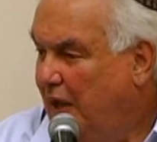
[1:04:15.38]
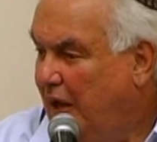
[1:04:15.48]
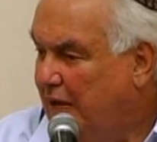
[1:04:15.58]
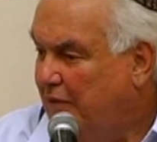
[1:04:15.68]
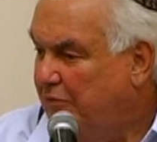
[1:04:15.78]

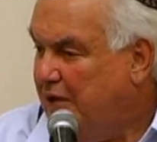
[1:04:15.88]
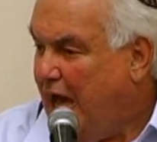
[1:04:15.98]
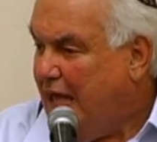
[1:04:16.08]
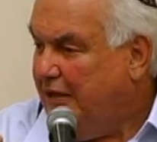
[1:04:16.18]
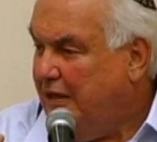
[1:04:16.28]
and that
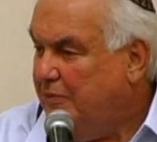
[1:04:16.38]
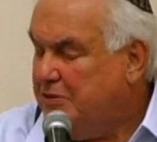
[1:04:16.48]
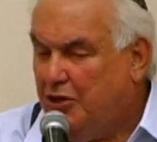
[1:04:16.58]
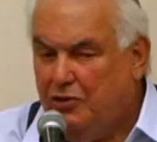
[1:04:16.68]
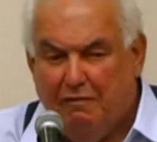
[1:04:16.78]
reality
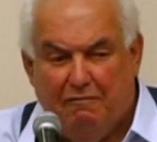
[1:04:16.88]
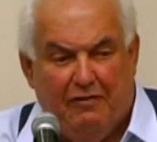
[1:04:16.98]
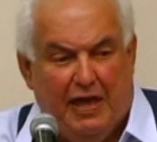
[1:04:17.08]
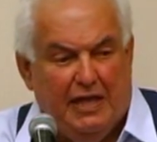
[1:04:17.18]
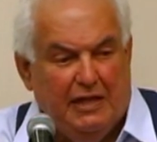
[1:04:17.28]
was going to
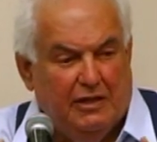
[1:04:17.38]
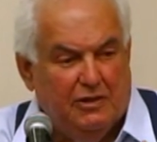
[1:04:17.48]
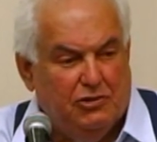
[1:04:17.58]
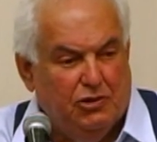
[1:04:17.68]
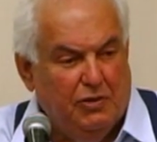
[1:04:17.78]
invade
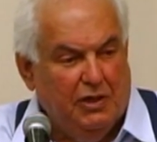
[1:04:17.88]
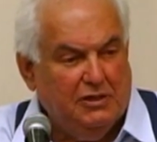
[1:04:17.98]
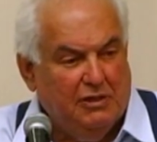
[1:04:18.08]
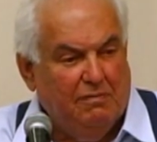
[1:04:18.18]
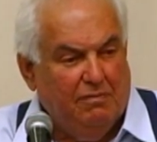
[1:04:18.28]

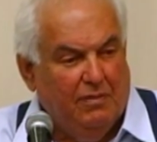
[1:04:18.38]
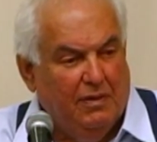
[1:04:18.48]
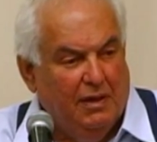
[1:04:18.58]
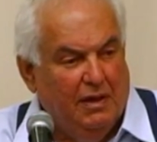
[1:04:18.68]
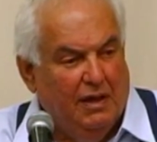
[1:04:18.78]
Judaism,
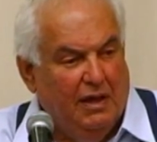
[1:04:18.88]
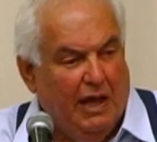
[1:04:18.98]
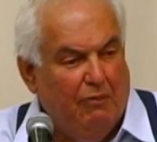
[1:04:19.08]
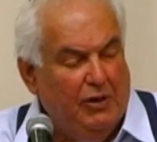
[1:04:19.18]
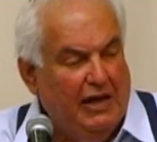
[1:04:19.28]

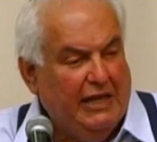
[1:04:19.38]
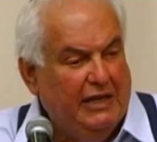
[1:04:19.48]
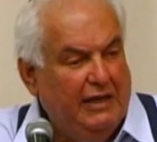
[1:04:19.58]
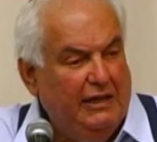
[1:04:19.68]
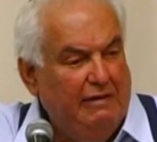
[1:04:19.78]
and we're not
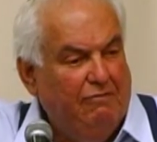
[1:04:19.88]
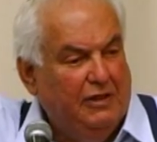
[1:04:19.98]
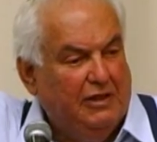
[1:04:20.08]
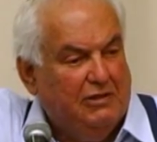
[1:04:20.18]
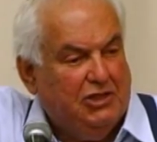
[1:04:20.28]
going to live
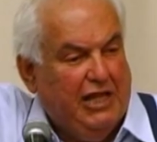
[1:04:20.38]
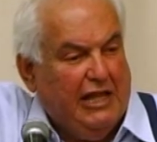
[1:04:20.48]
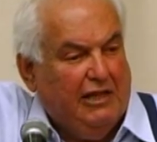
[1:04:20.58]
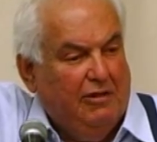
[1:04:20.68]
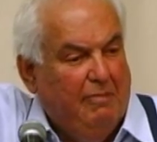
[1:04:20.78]
with the
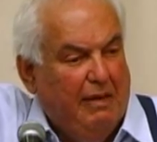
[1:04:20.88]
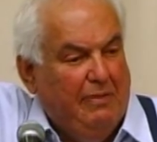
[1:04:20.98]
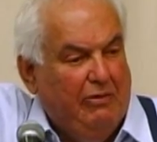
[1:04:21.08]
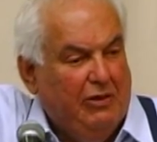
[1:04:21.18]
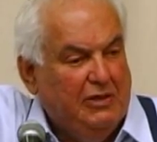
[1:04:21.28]
shtetl
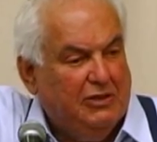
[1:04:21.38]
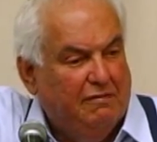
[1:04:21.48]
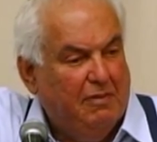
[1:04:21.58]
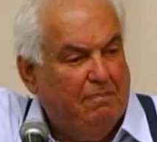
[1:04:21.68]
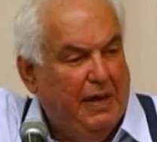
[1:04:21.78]
memories of
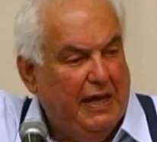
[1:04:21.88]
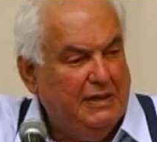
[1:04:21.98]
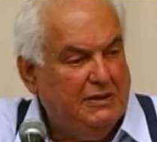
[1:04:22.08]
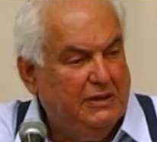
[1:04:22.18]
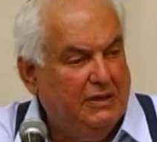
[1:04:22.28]
the
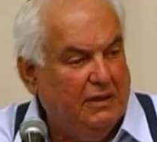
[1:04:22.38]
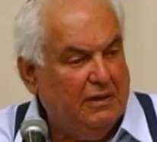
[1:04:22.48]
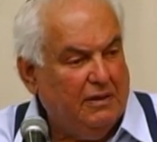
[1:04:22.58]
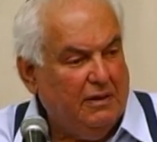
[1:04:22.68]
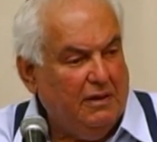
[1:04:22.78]
past
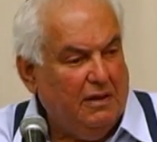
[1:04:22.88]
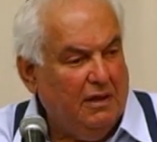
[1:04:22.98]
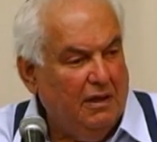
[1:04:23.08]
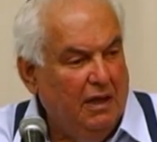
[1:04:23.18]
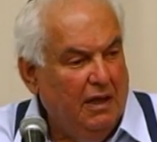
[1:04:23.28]

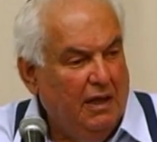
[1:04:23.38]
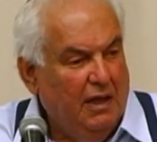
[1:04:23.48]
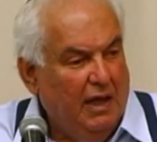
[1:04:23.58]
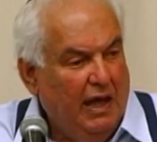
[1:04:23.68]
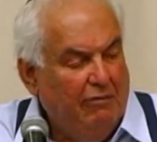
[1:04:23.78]

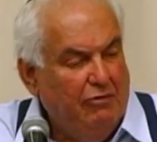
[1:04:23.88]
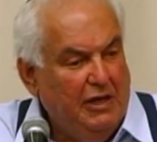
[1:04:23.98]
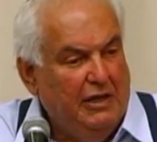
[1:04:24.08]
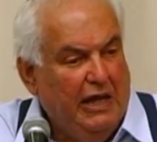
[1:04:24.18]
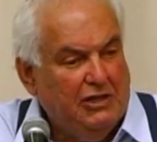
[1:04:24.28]
and
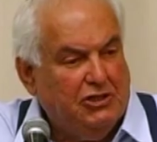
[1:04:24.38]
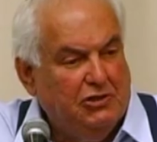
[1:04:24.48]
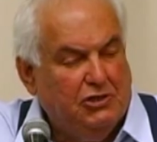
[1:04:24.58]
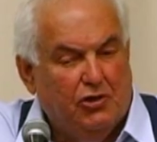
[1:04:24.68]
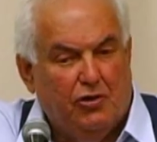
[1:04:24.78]
read
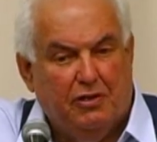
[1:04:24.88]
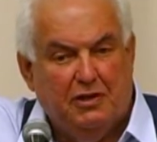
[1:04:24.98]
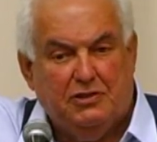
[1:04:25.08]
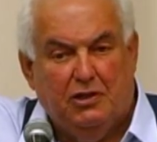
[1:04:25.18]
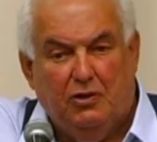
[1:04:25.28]
Heschel's The Earth
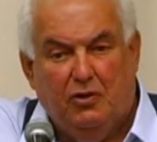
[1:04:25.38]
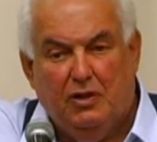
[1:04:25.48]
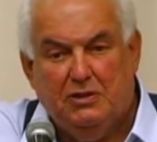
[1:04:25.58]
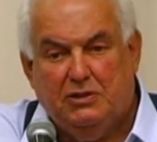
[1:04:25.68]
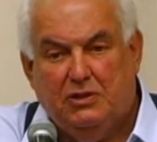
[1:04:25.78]
is the
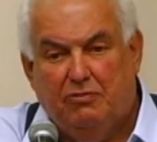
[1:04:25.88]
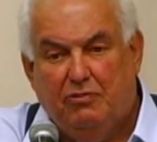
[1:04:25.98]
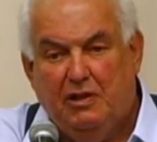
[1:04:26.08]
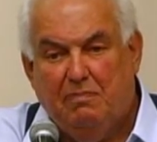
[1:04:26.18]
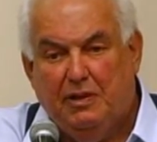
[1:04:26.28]
Lord's to
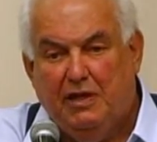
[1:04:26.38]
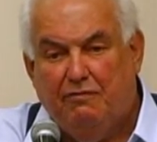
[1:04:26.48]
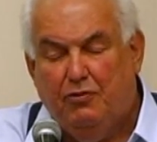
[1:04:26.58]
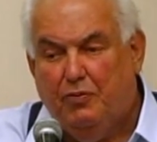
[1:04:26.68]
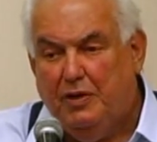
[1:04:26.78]
really believe
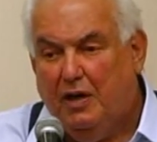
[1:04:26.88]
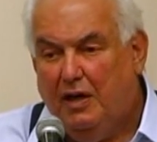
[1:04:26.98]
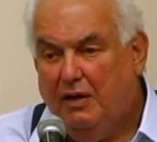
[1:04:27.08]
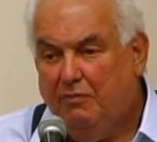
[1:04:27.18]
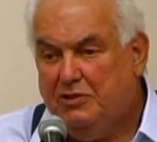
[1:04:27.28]
who we
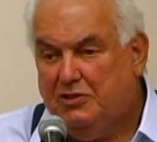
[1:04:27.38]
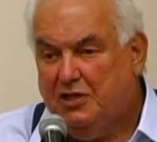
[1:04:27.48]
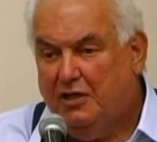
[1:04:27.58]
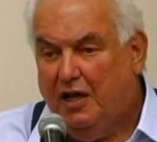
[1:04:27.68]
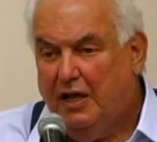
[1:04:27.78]
are, which is a
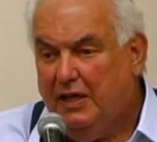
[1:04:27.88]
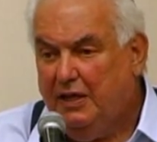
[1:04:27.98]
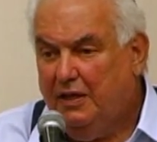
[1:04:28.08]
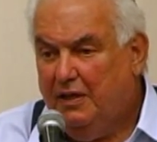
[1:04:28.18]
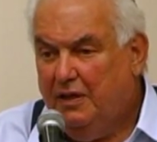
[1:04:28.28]
lie.
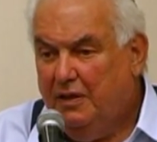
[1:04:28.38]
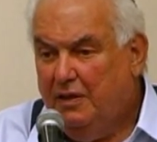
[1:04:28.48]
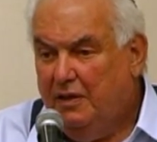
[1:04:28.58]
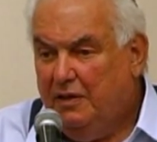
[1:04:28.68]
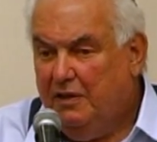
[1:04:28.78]

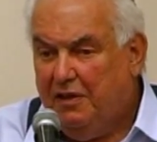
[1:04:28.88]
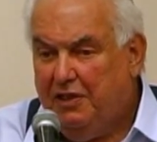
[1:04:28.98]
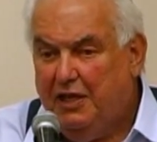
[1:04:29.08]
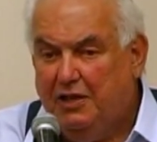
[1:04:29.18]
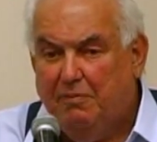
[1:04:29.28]

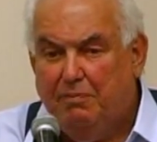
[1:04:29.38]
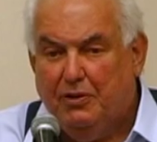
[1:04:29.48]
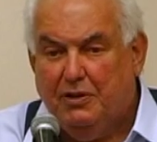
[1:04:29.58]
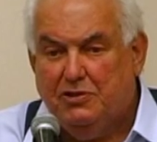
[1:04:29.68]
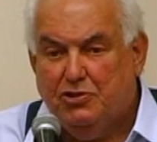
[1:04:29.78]
Nothing in the
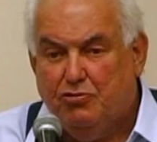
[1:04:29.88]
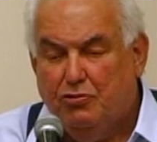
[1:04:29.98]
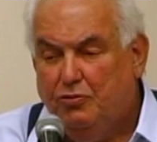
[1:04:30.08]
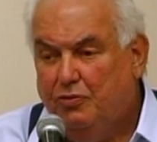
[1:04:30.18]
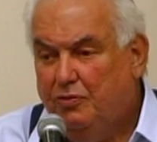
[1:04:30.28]
book is true,